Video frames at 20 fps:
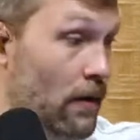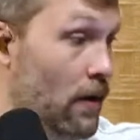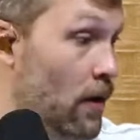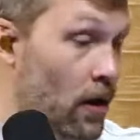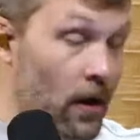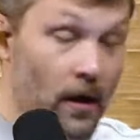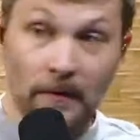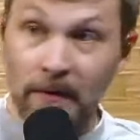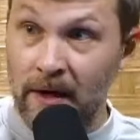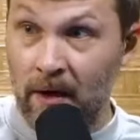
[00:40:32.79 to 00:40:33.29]

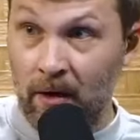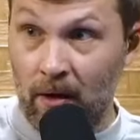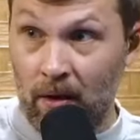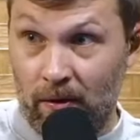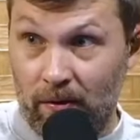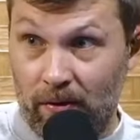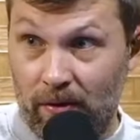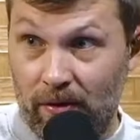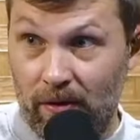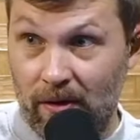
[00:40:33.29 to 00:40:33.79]
On the
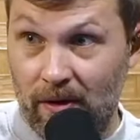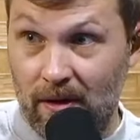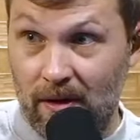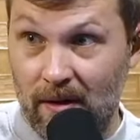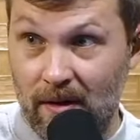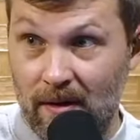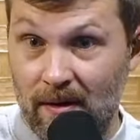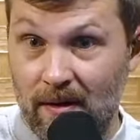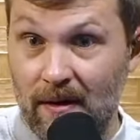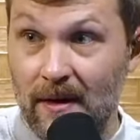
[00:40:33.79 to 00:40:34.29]
earth. Yes.
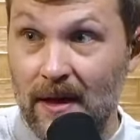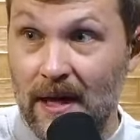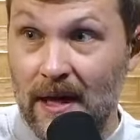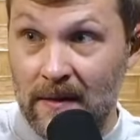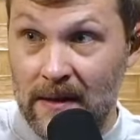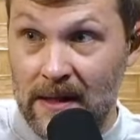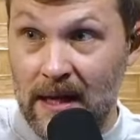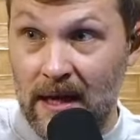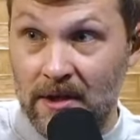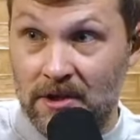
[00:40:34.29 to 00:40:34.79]
In
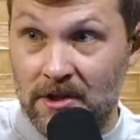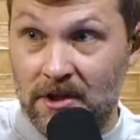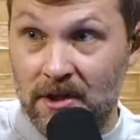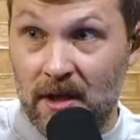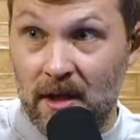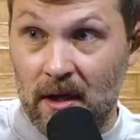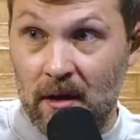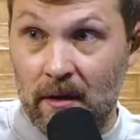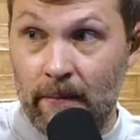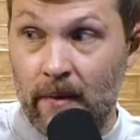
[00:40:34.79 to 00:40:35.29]
the age to
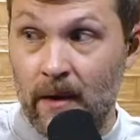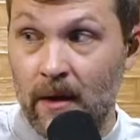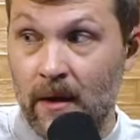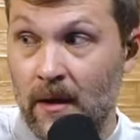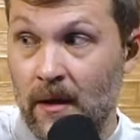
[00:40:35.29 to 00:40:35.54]
come,